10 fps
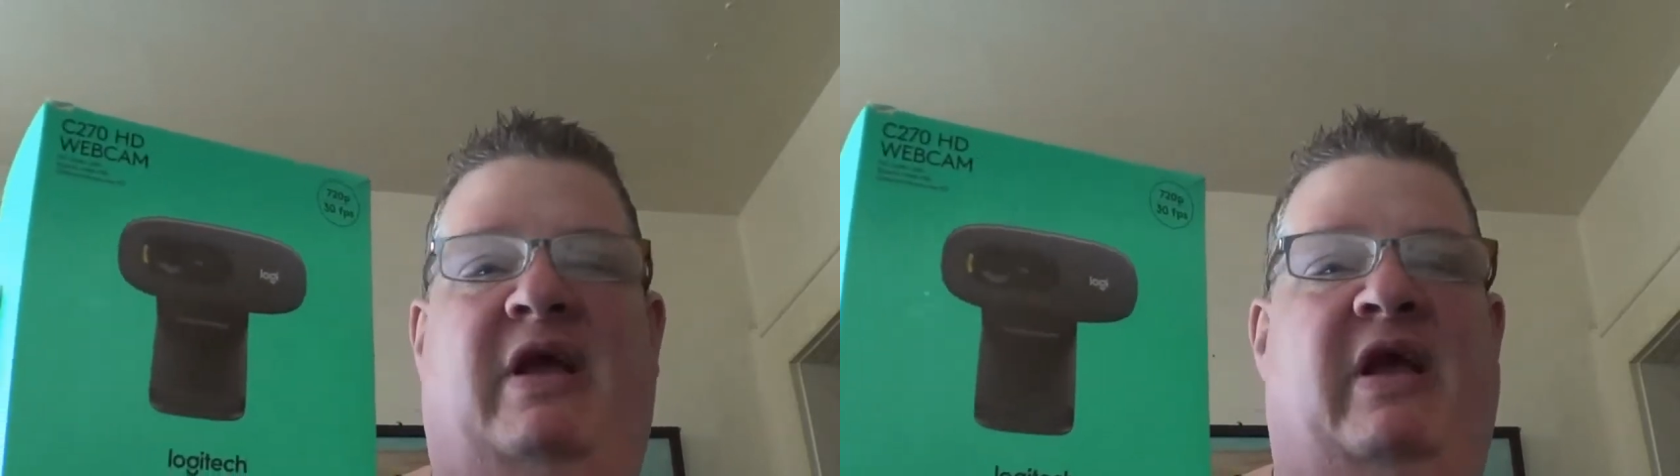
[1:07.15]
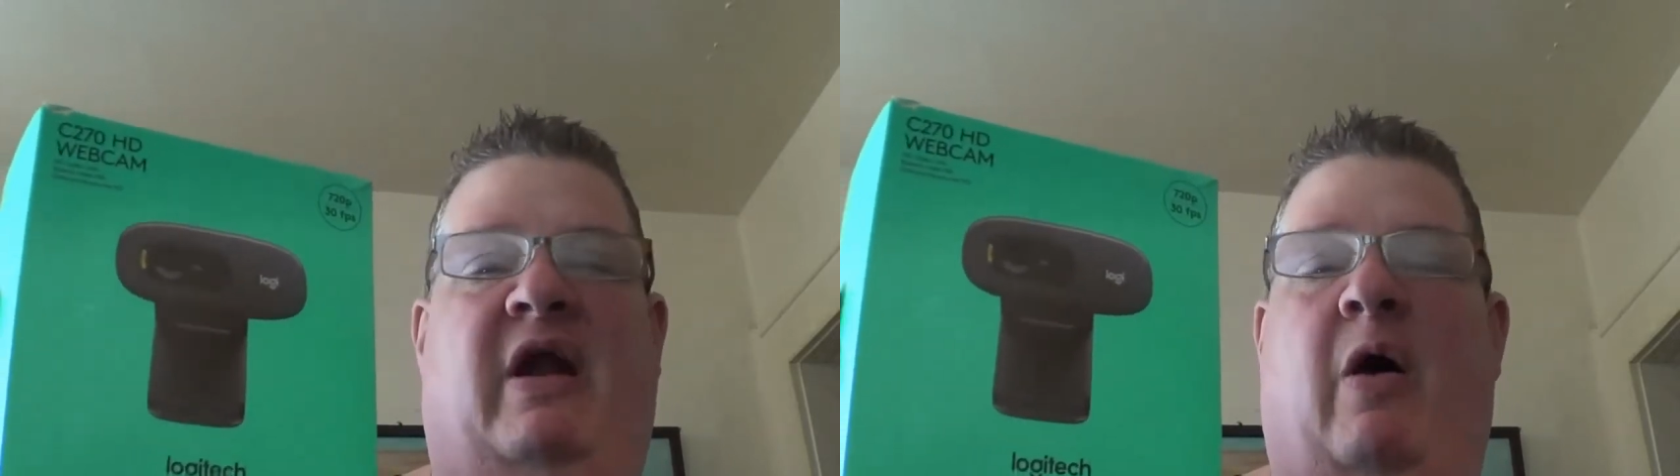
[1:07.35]

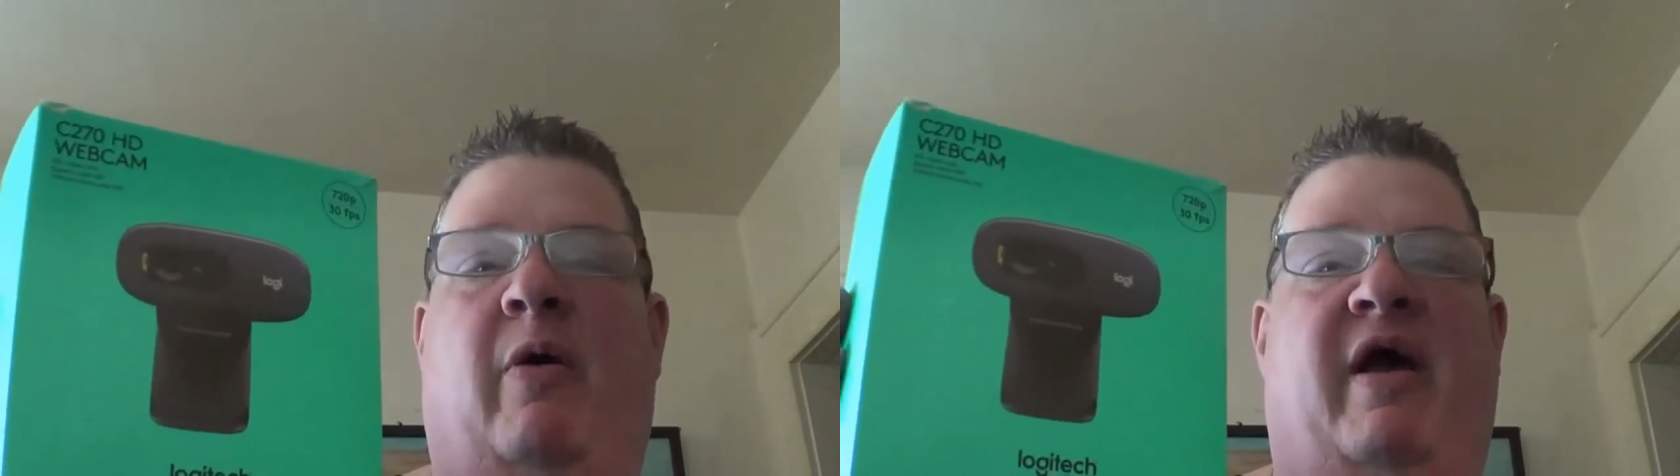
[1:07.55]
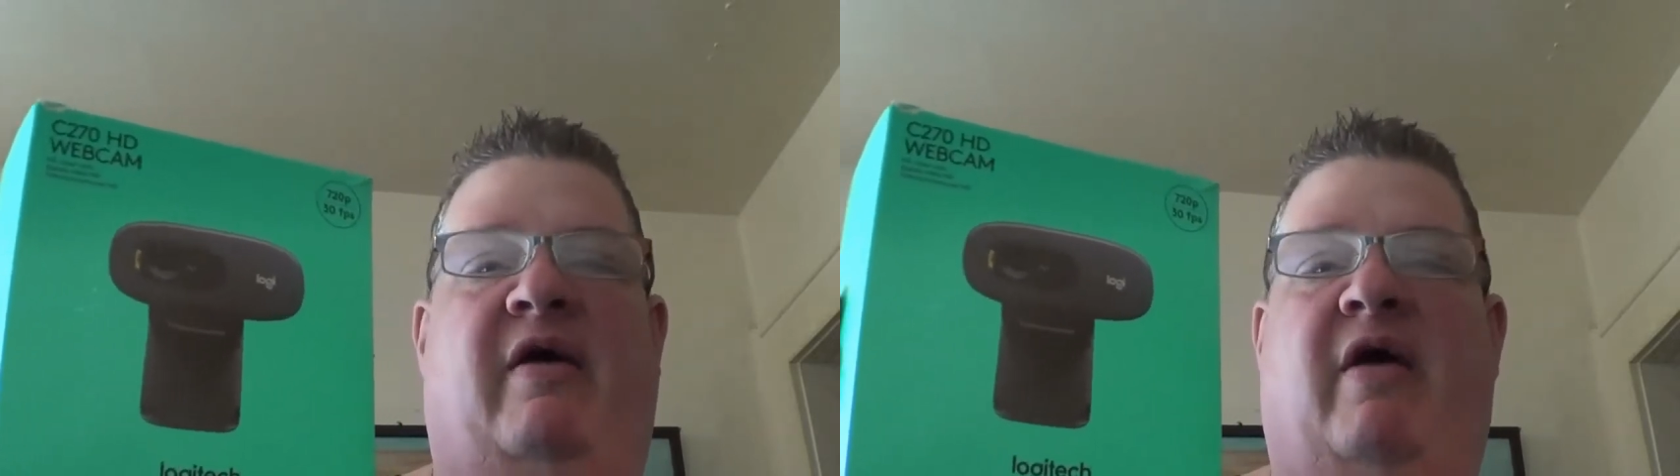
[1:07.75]
You
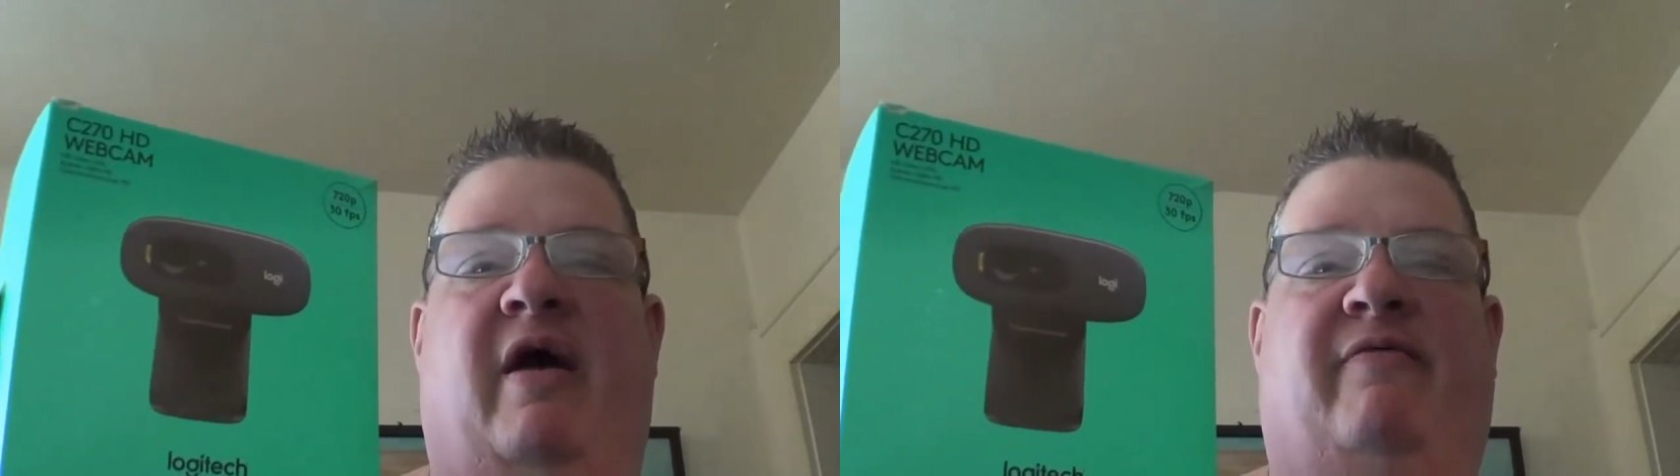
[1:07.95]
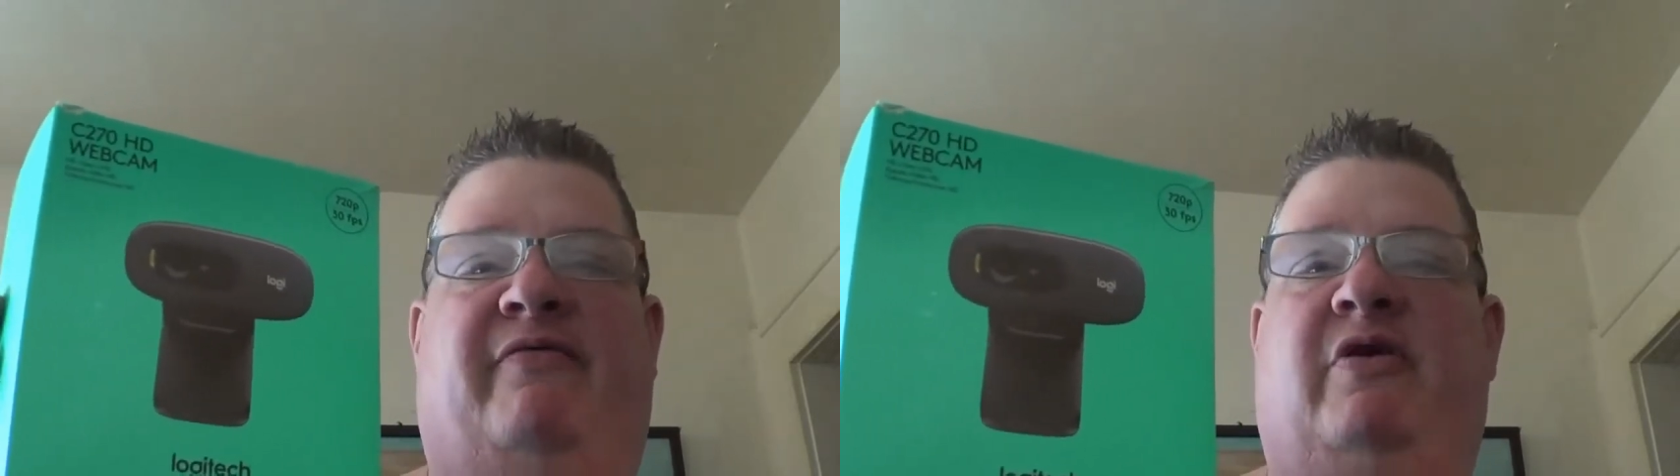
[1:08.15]
know,
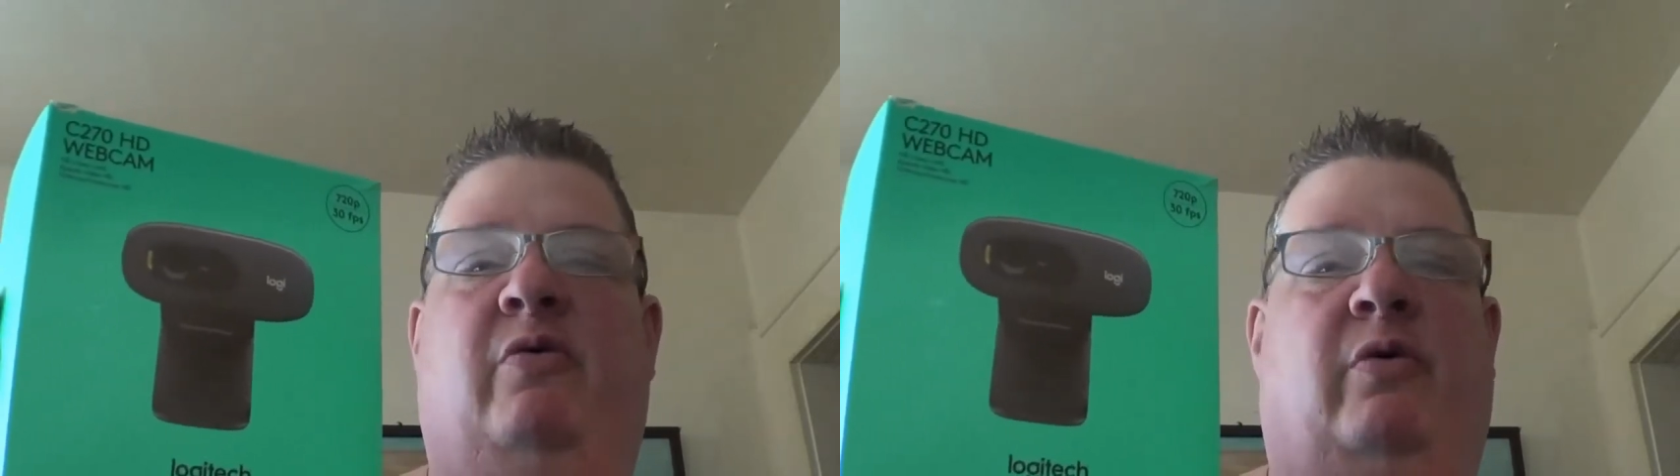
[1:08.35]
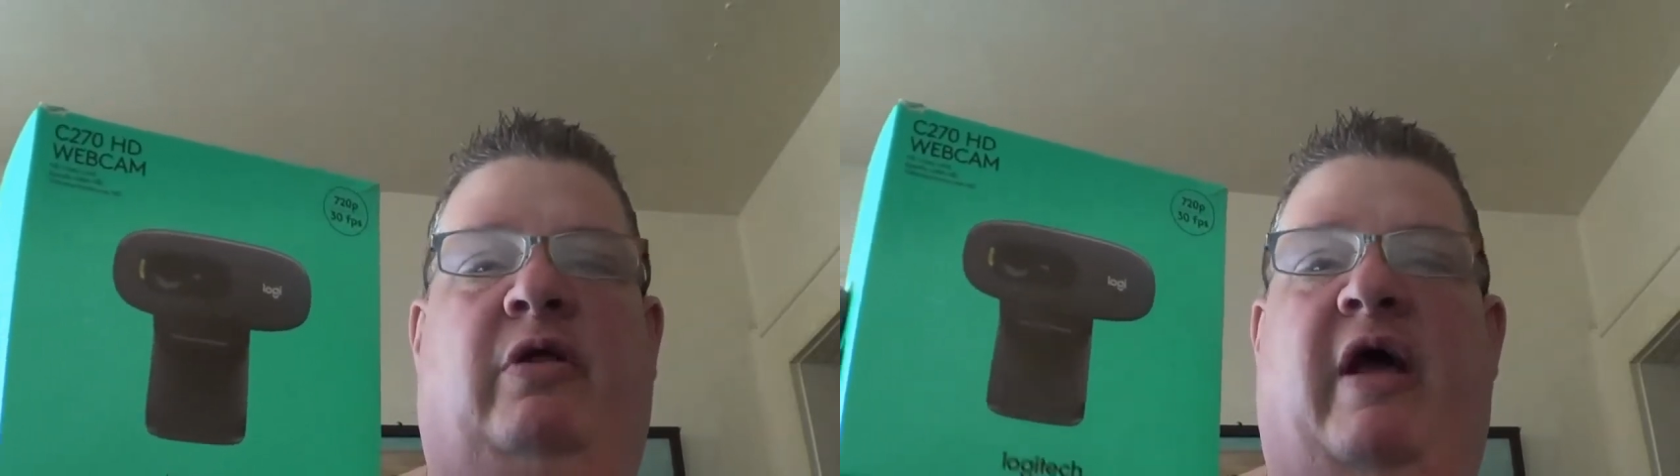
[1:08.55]
if, if
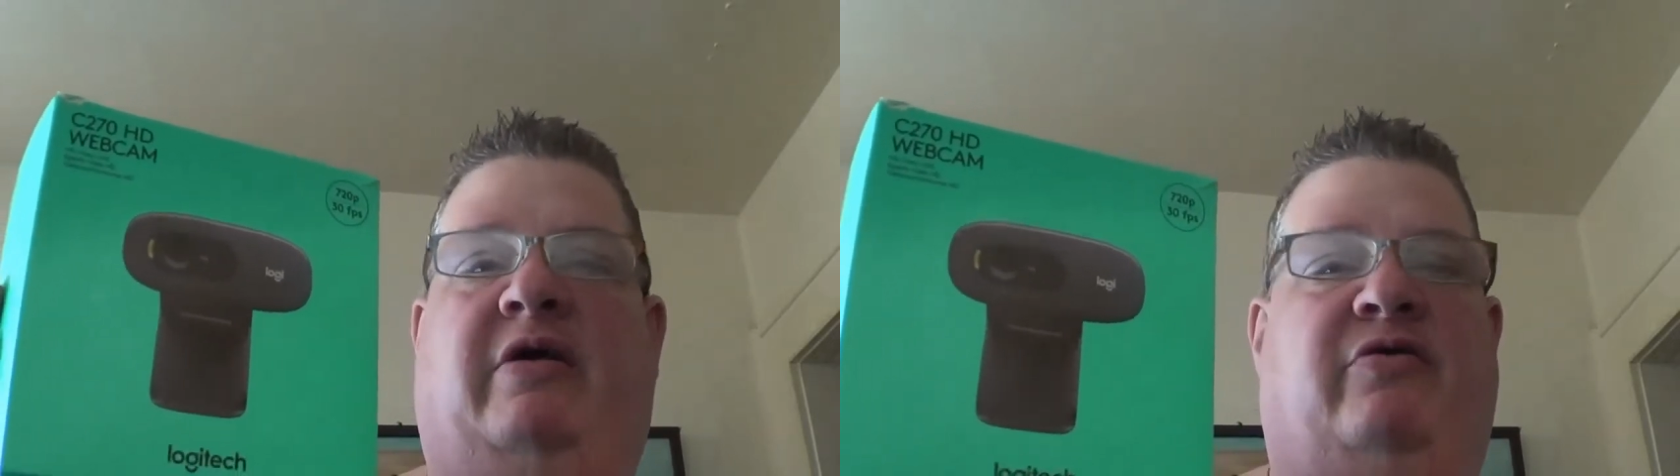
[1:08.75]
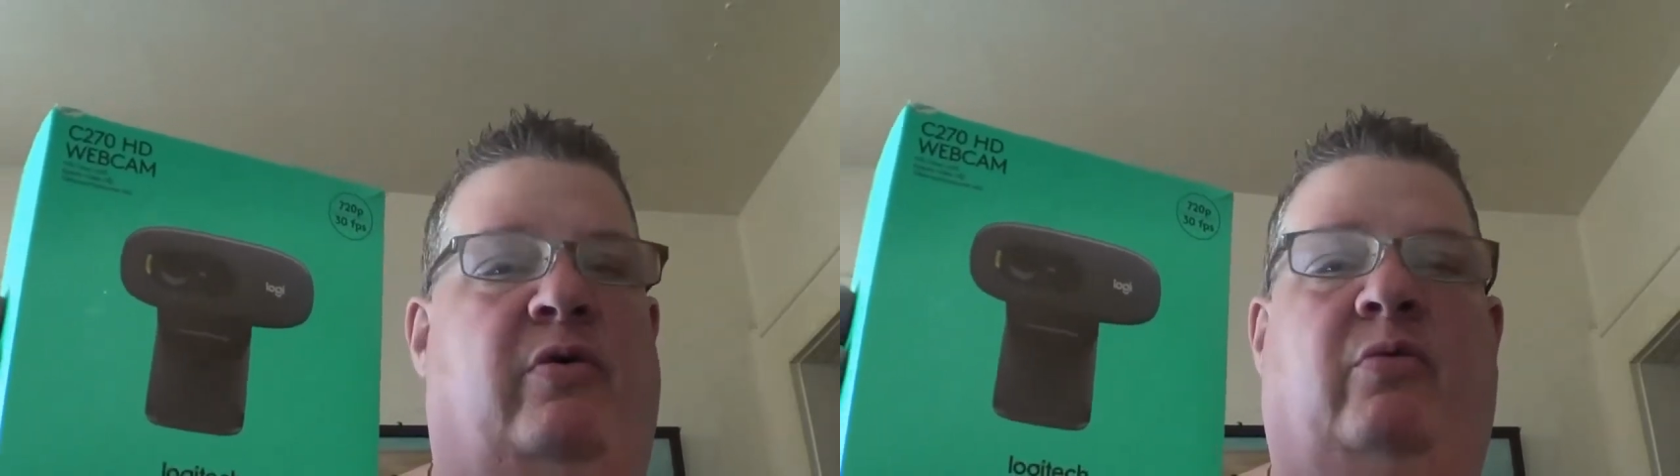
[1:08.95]
you were
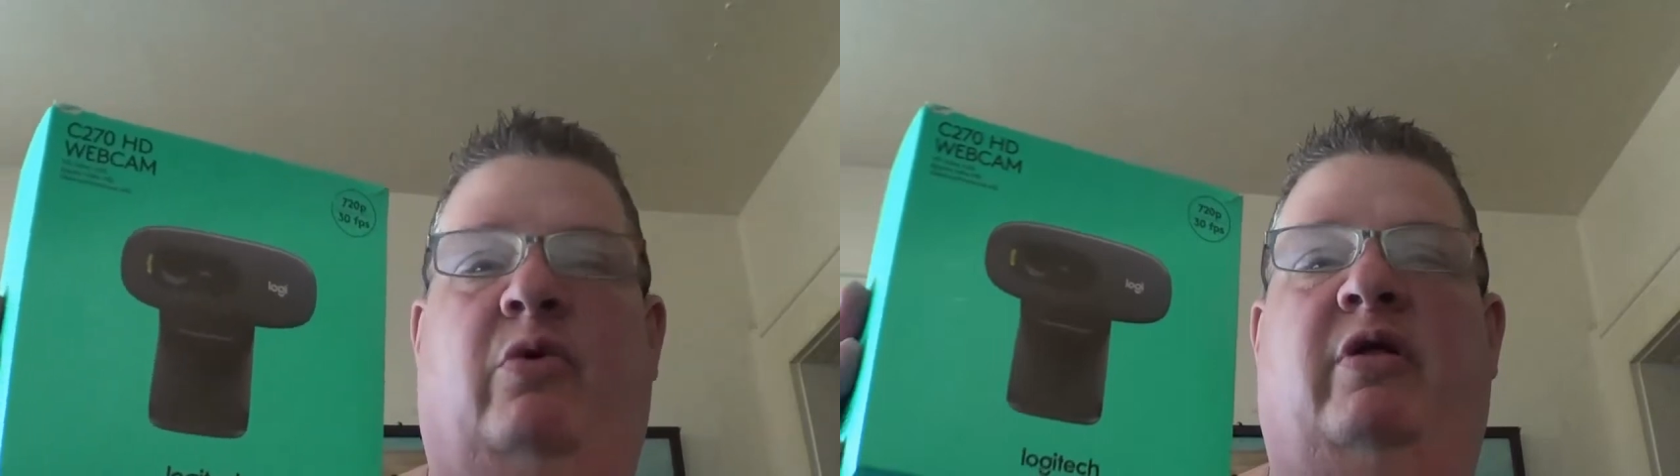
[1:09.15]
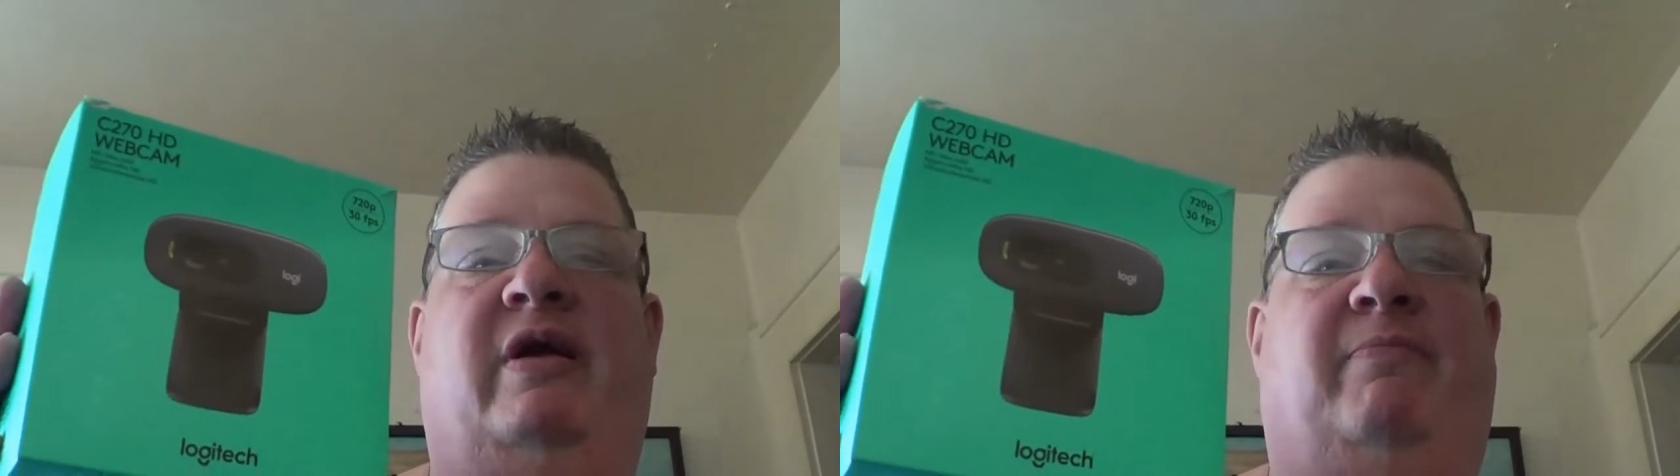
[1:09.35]
like doing
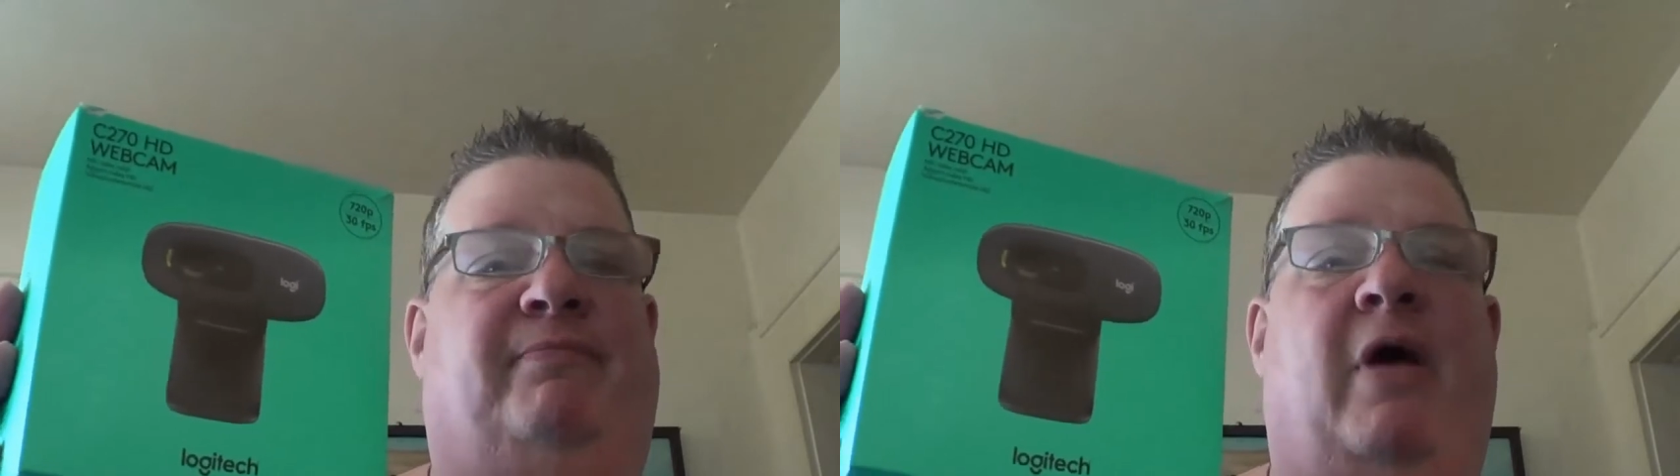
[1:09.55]
really